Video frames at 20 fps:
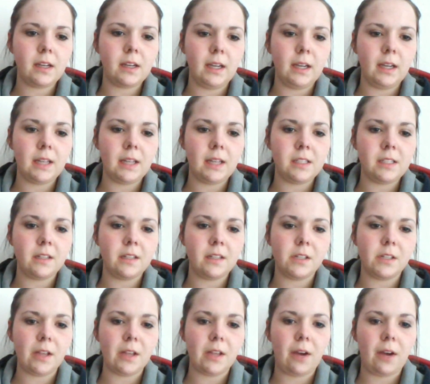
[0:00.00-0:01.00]
against
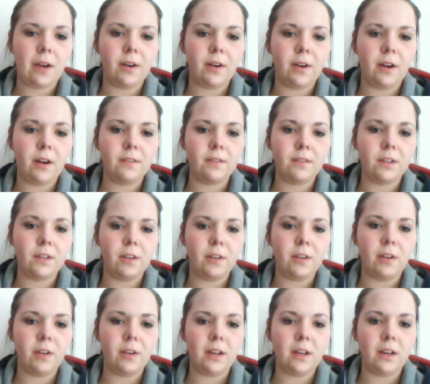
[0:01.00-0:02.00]
such loud and often
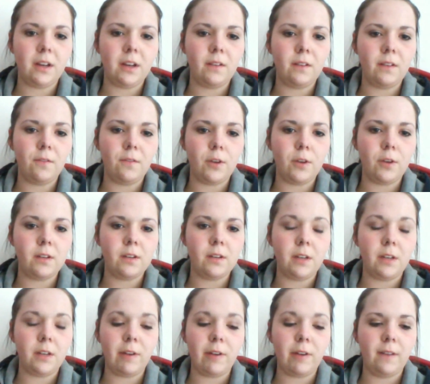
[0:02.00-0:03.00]
degraded, vo
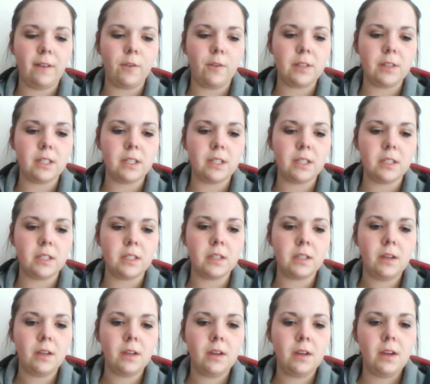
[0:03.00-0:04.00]
degrading voices?